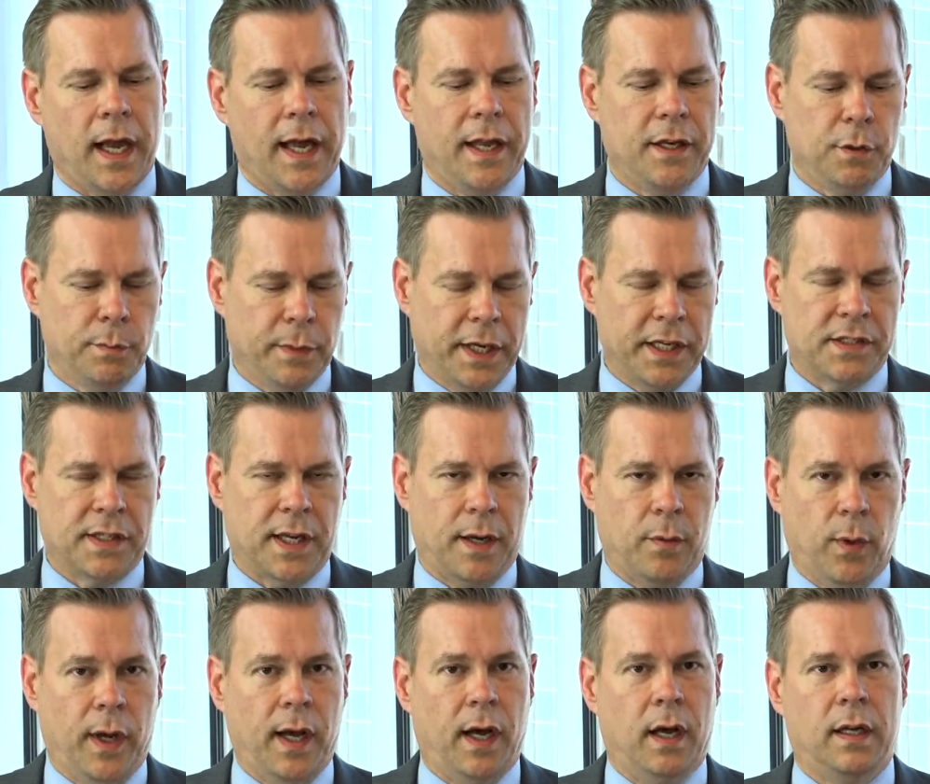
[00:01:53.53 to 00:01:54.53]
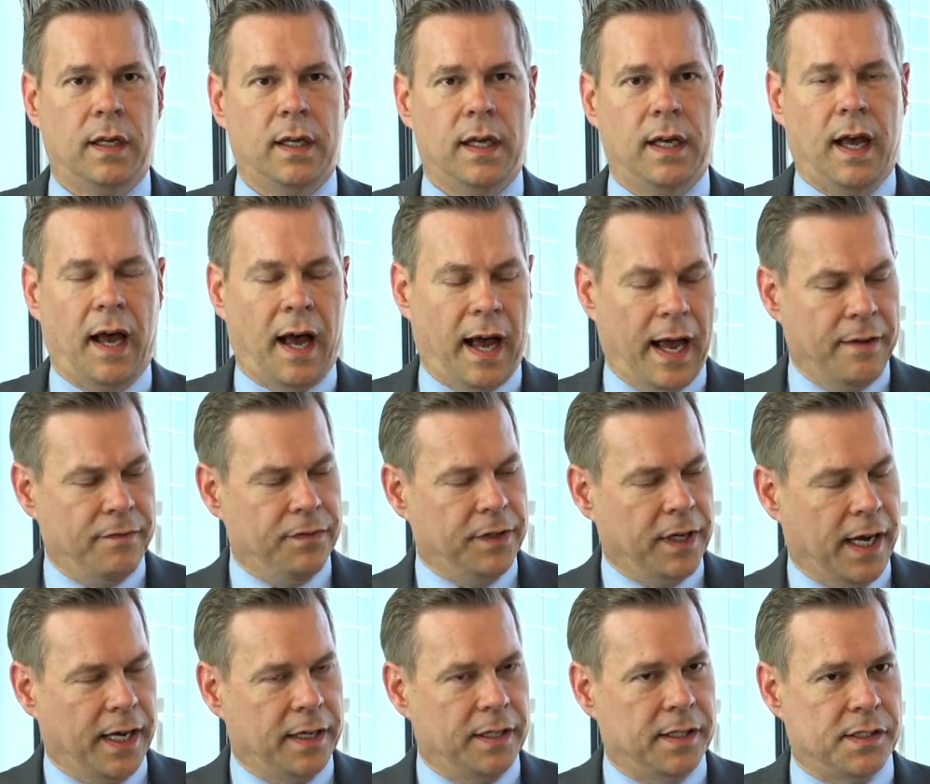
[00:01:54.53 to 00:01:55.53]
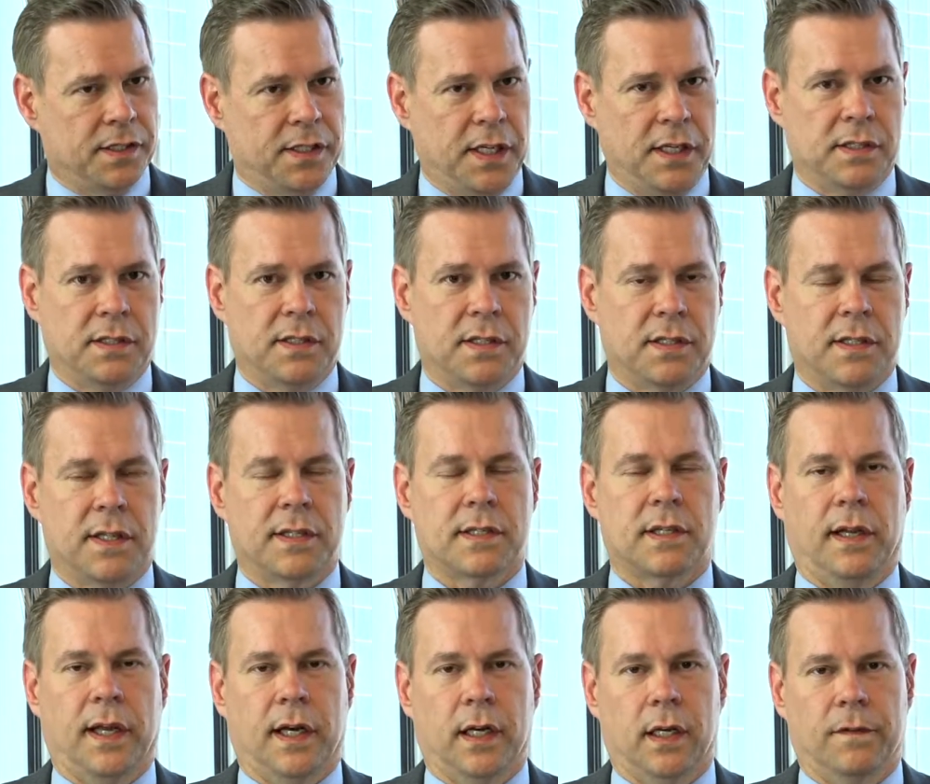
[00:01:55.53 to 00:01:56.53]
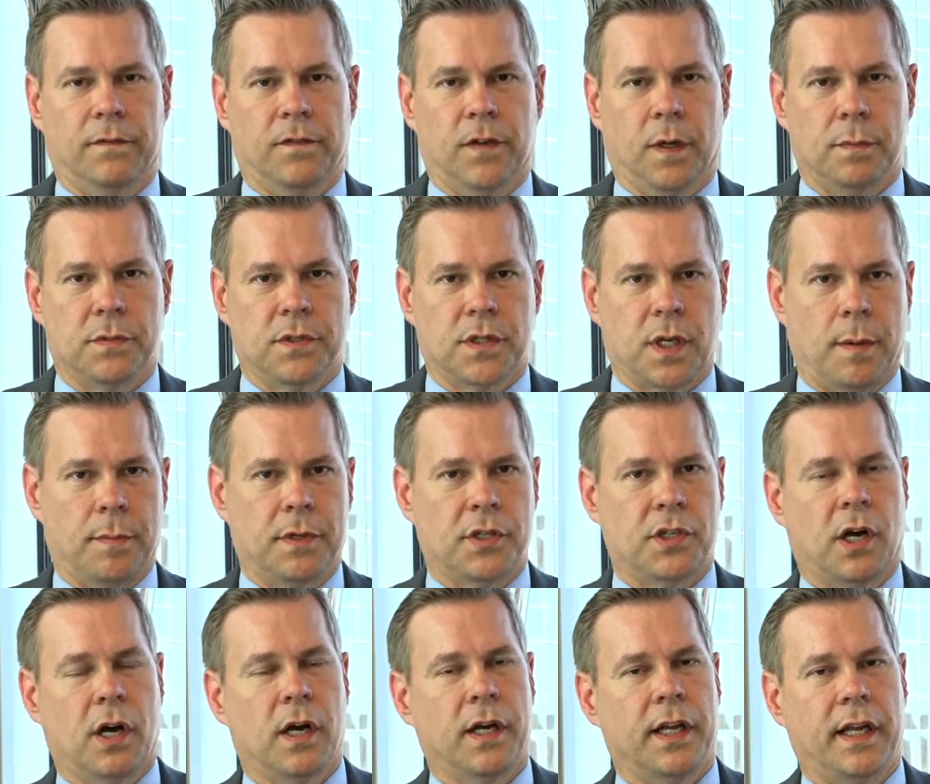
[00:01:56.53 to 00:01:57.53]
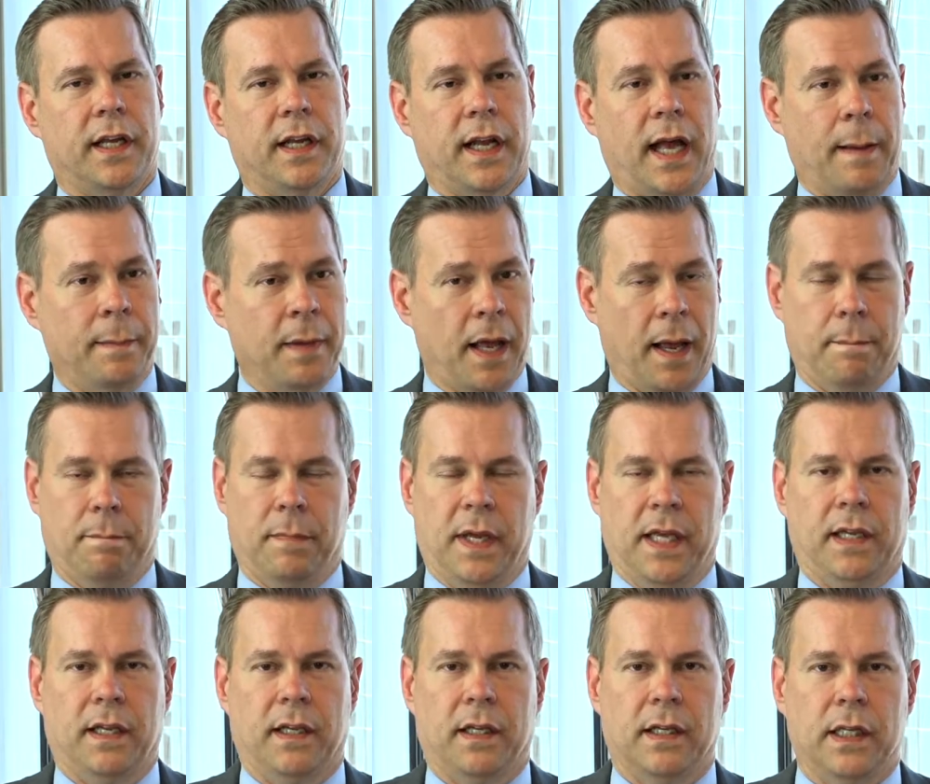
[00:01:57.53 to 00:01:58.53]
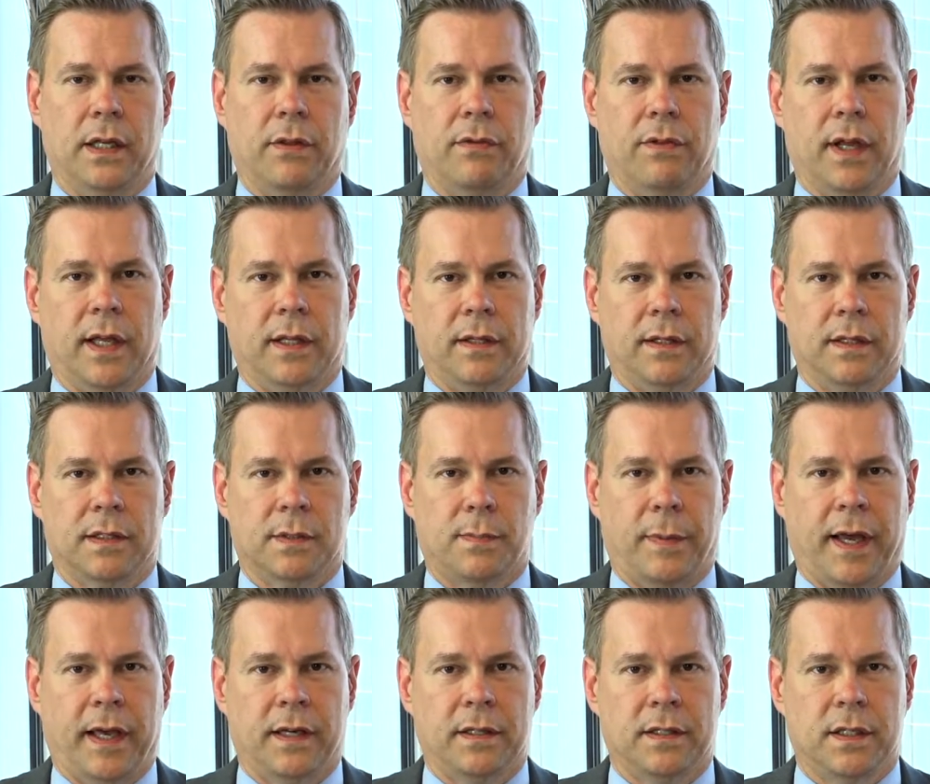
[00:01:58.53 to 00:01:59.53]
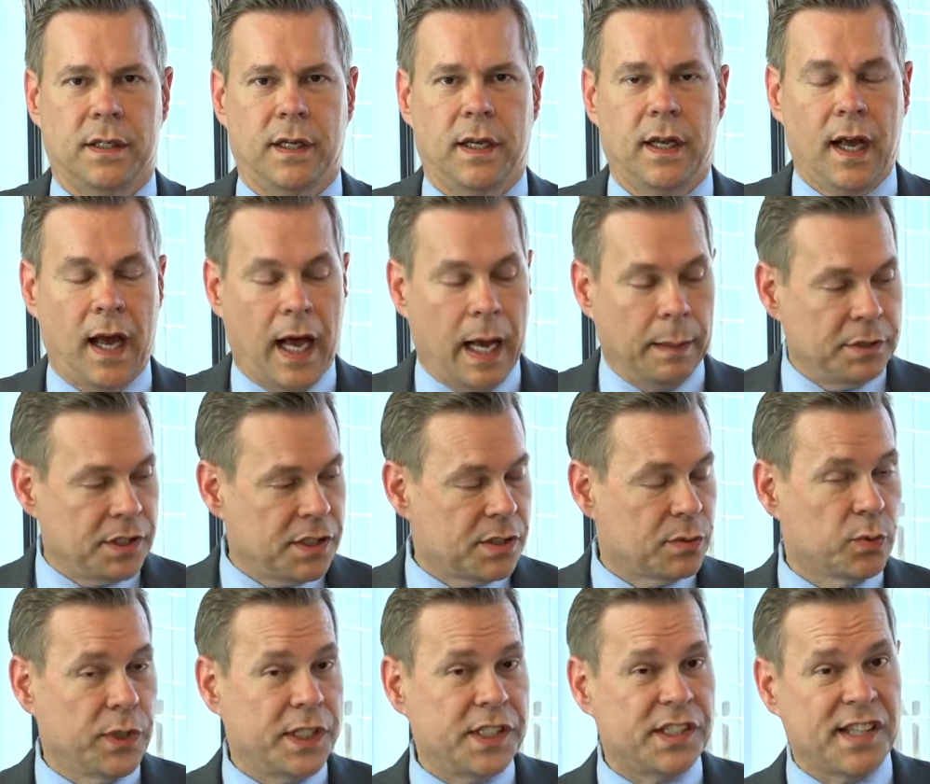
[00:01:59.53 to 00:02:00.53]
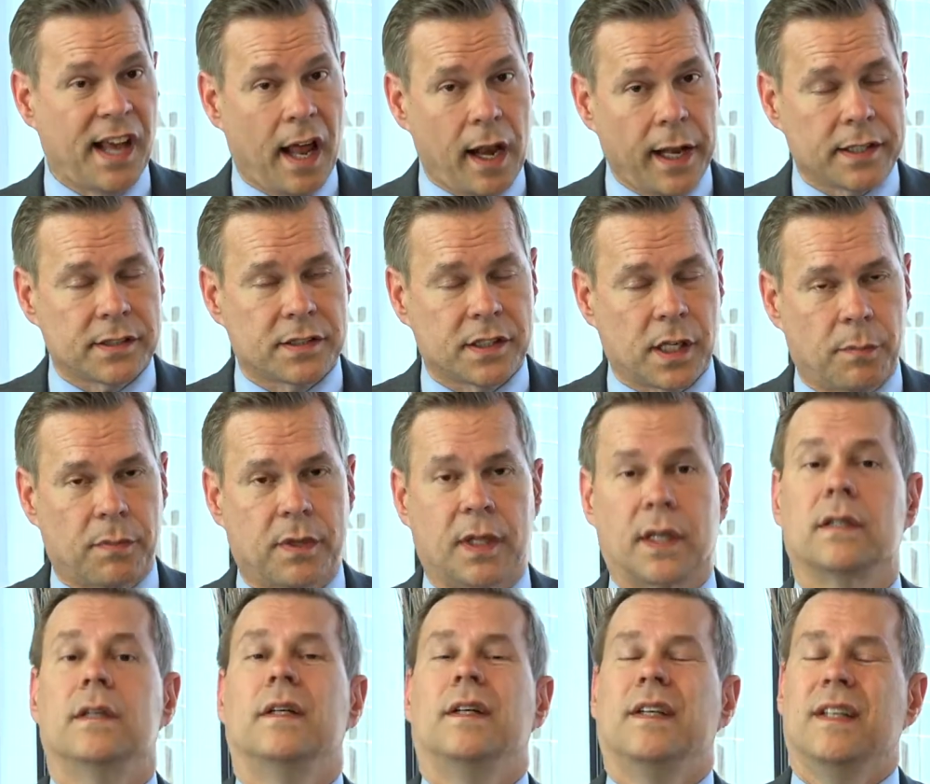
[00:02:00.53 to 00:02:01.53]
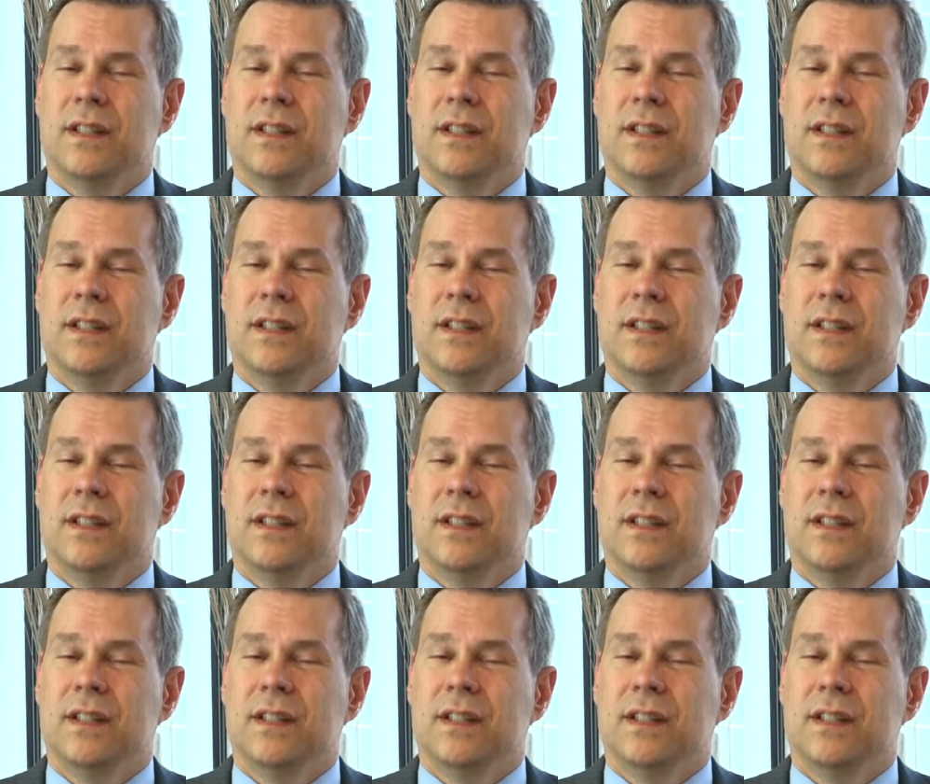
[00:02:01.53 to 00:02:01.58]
And you may say, well, I've gotten a cease and desist letter from some attorney and I'm not making anything that's patented. I'm just reselling something.